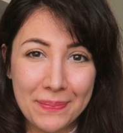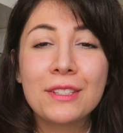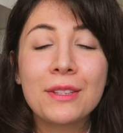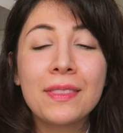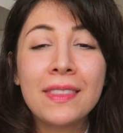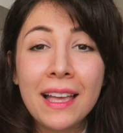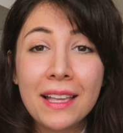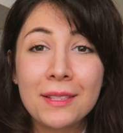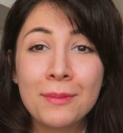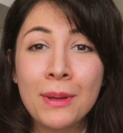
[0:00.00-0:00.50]
So
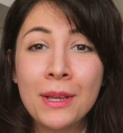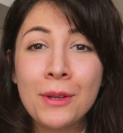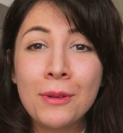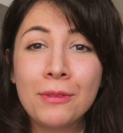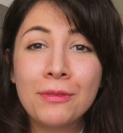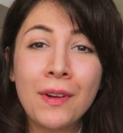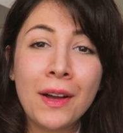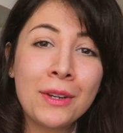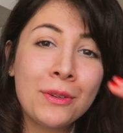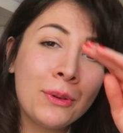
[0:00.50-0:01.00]
that's where you'll
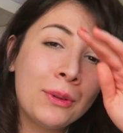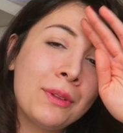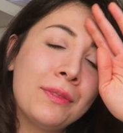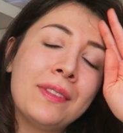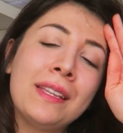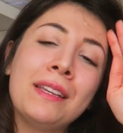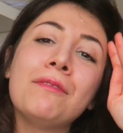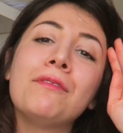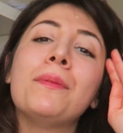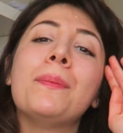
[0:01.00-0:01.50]
find all of
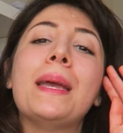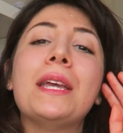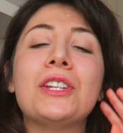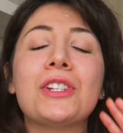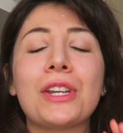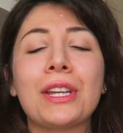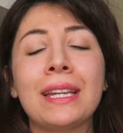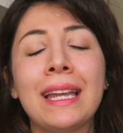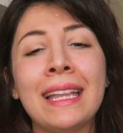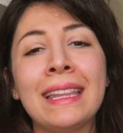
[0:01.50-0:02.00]
the information,